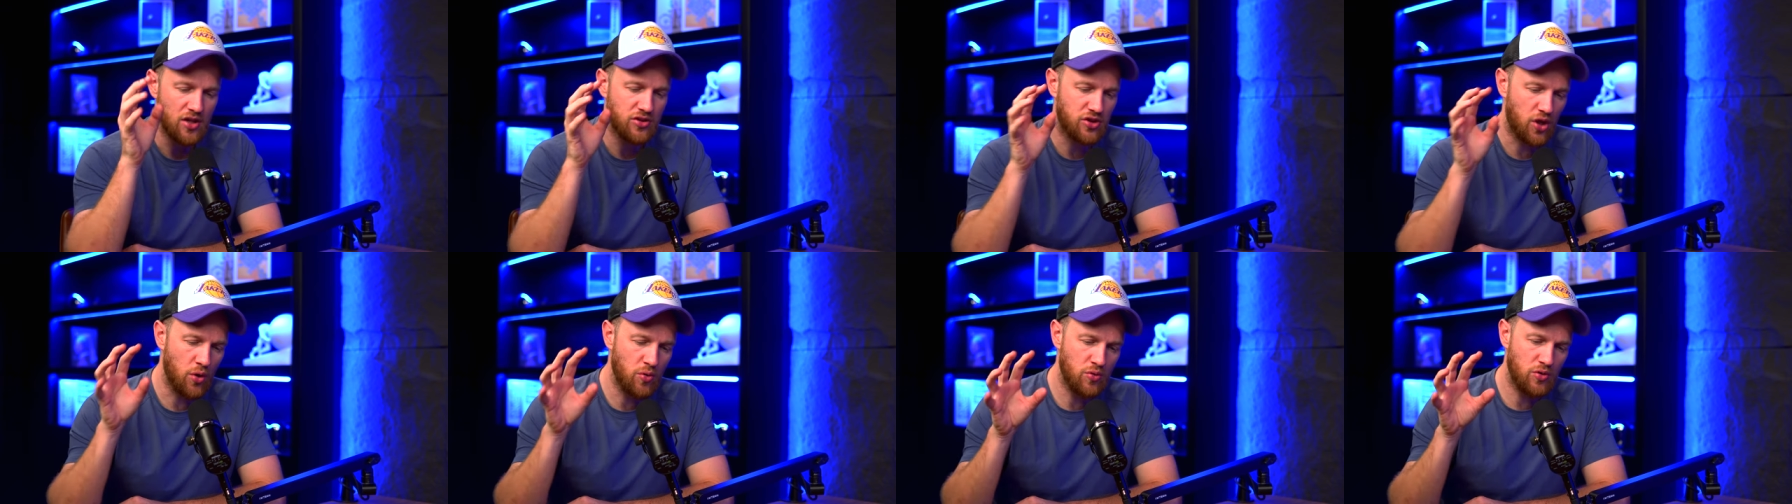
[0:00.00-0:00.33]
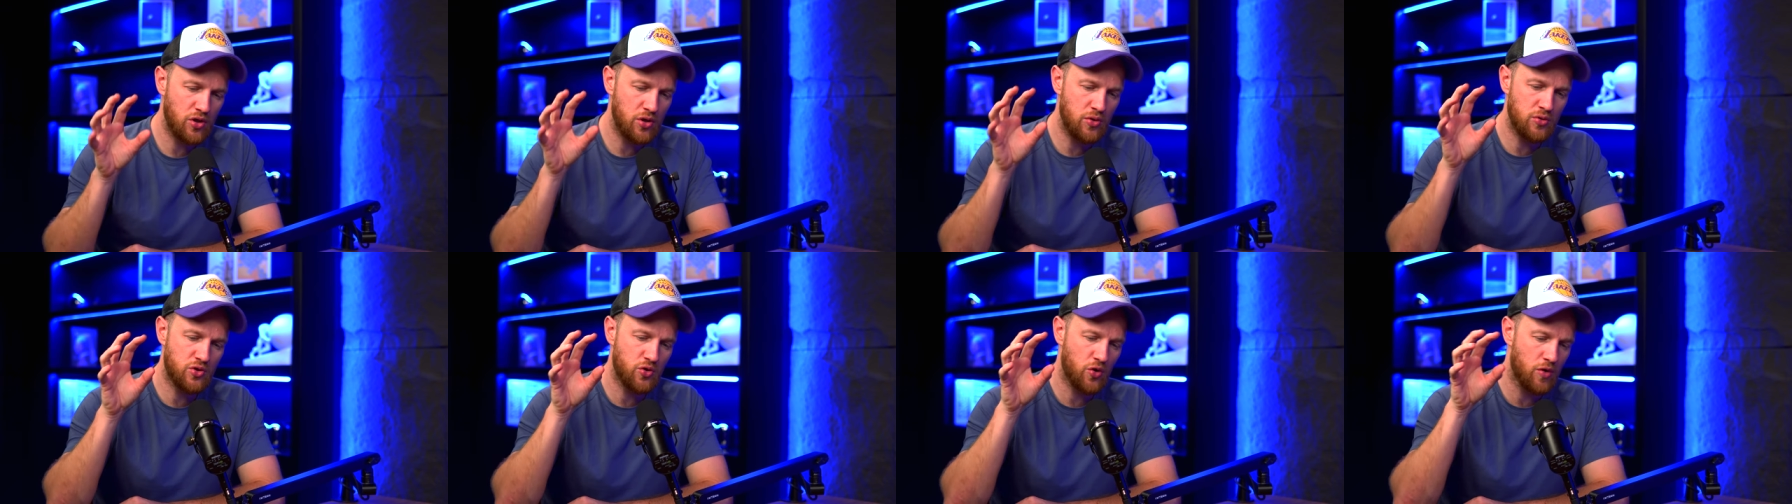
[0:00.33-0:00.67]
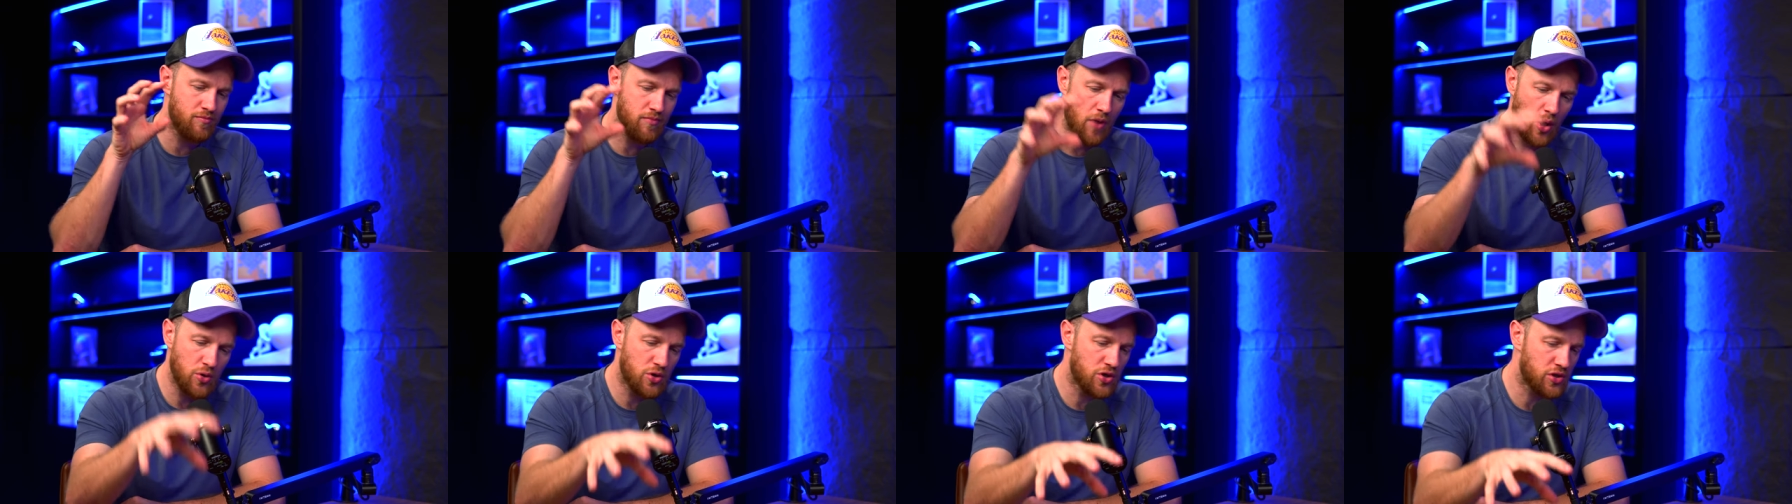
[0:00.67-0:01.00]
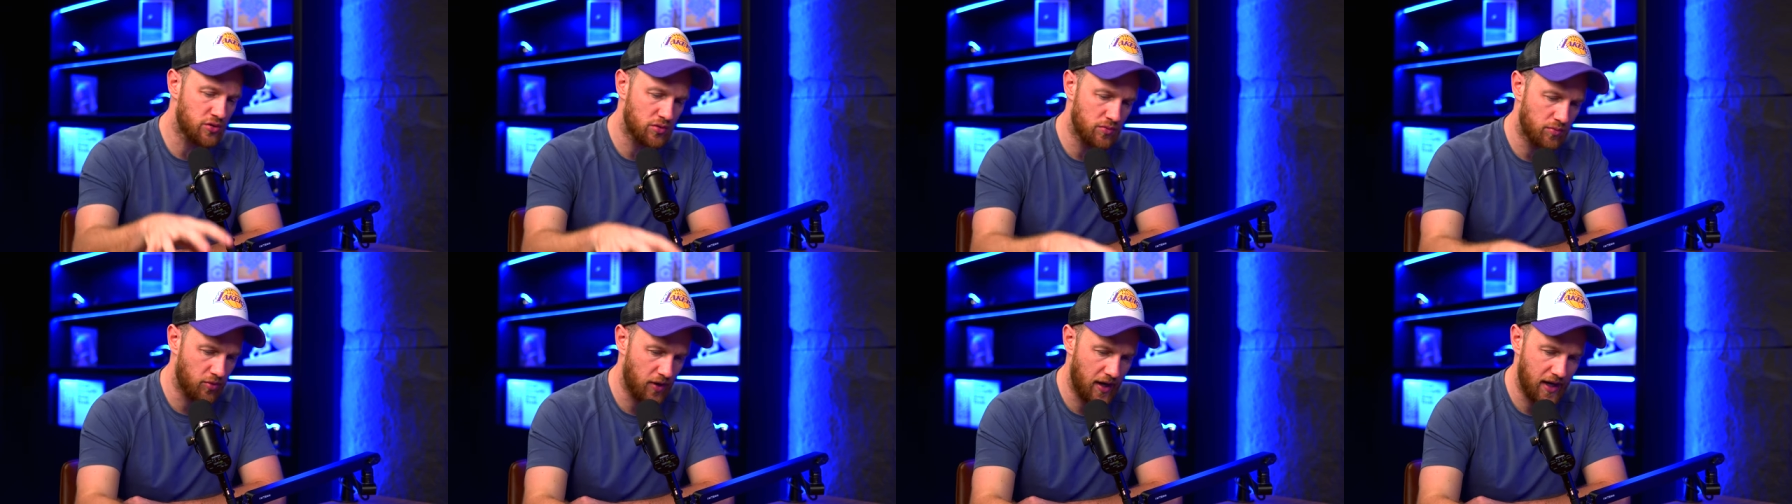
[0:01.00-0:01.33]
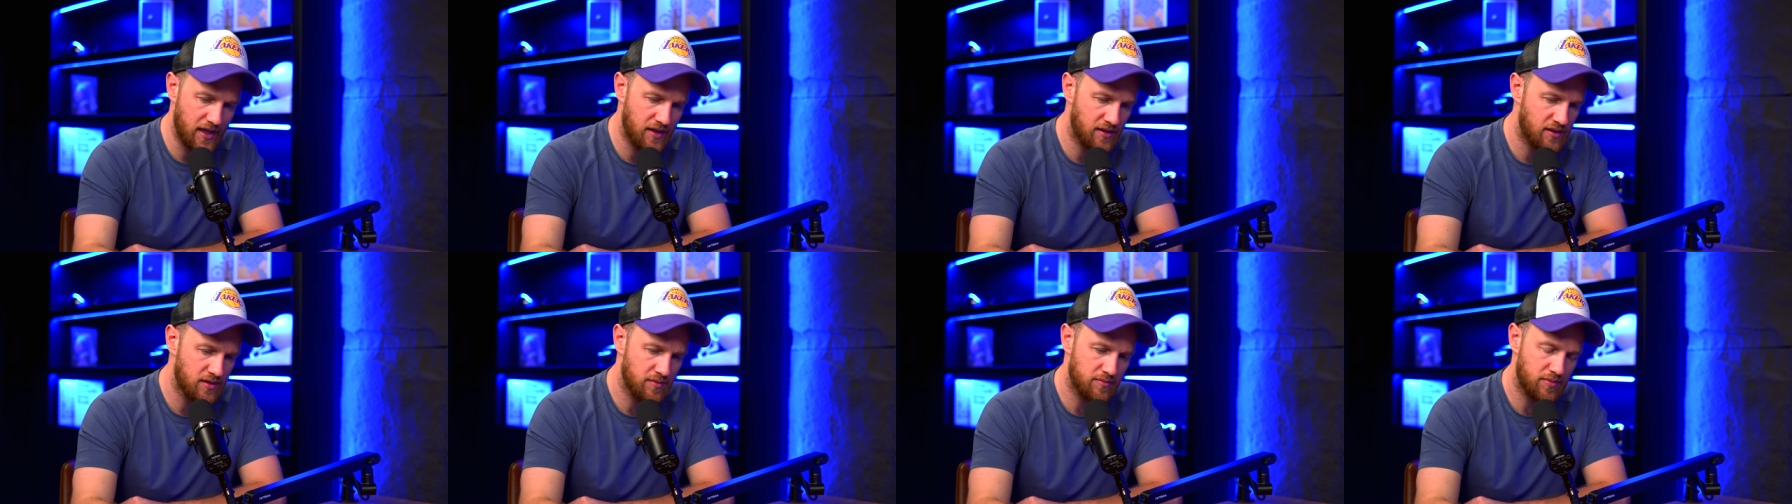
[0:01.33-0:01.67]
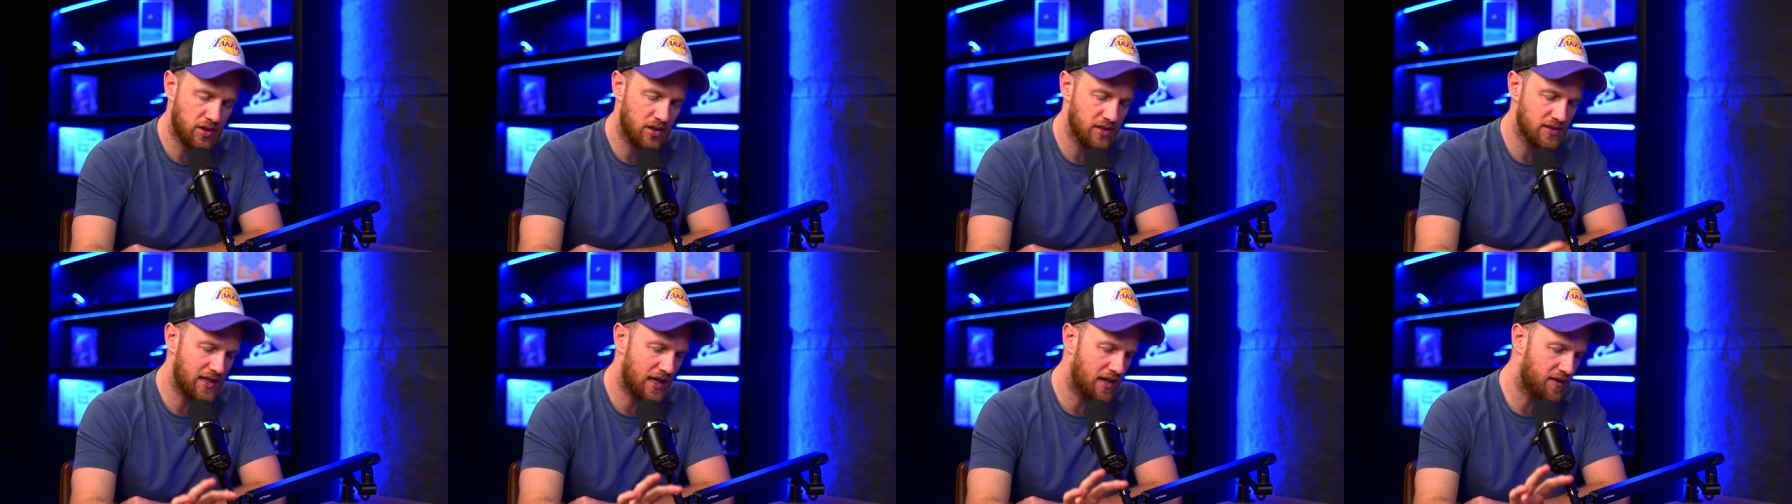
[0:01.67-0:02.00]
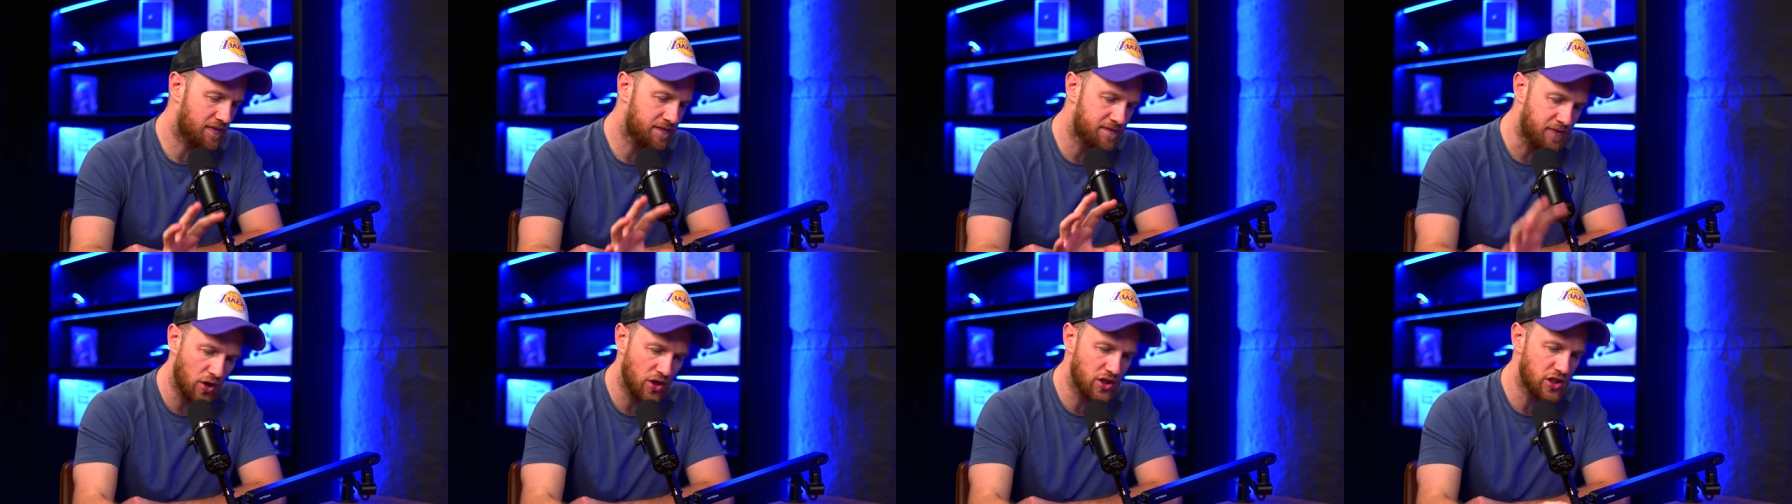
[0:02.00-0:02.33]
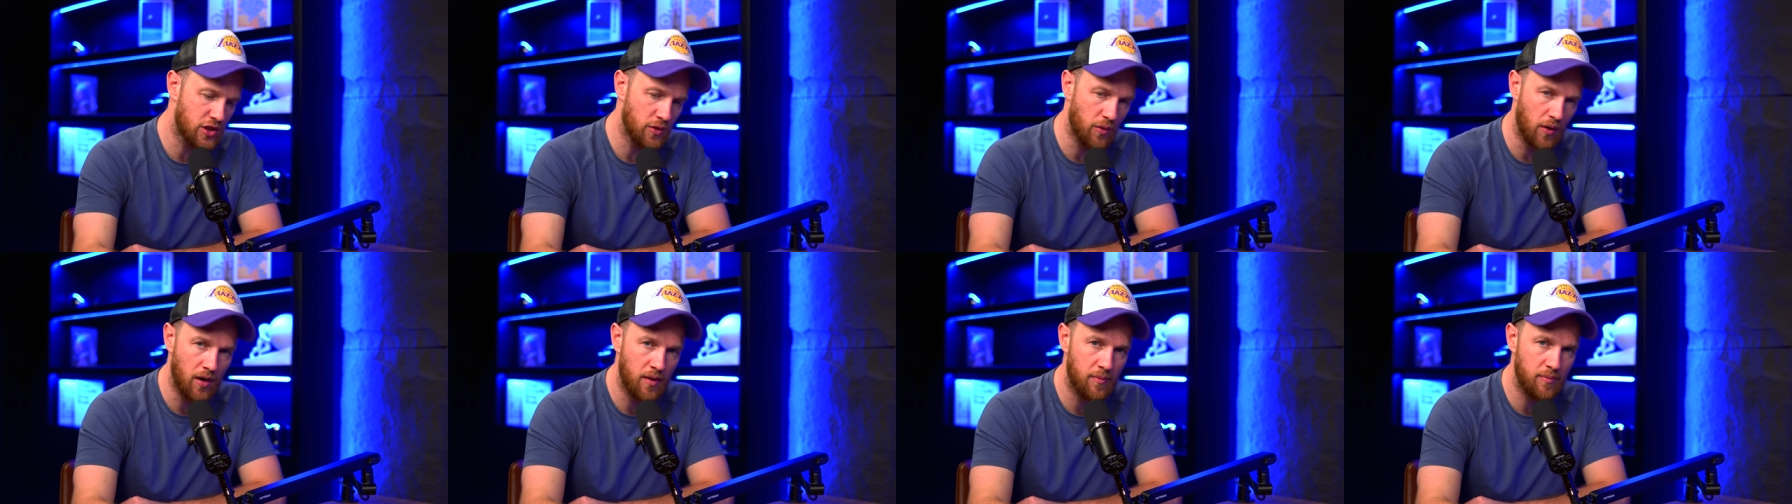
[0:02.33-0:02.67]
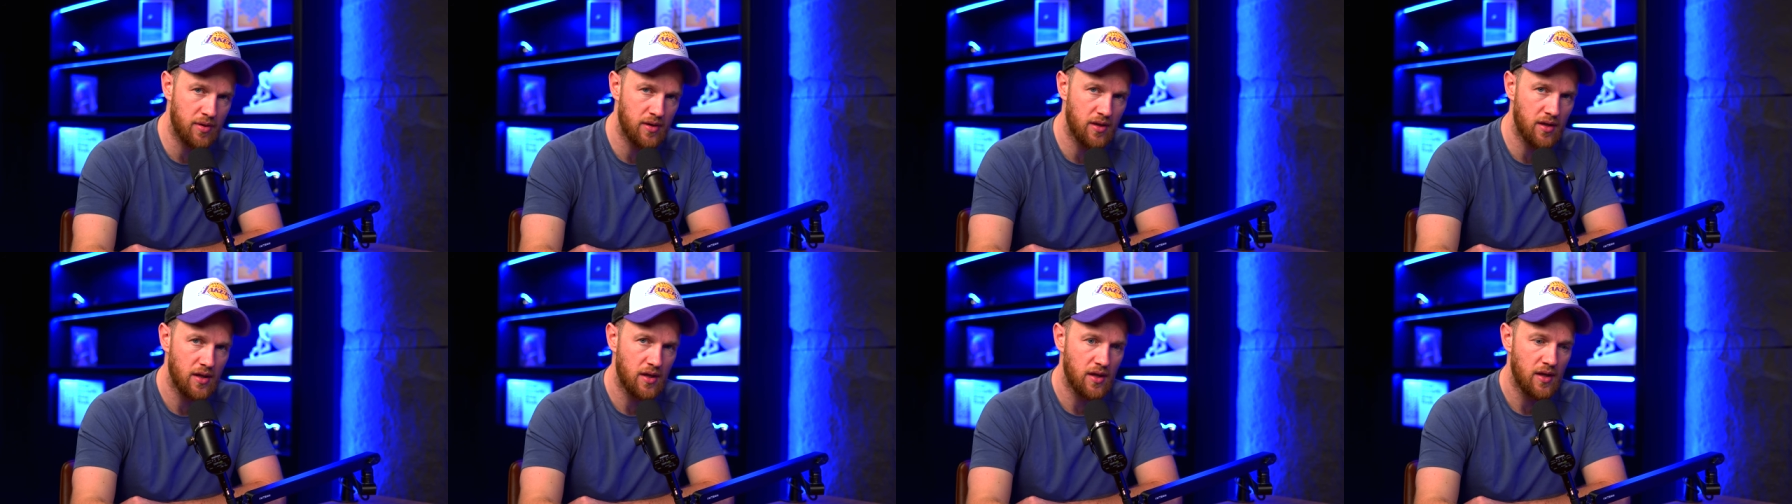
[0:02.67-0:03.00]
Don't use your emotional brain because that fucks you up.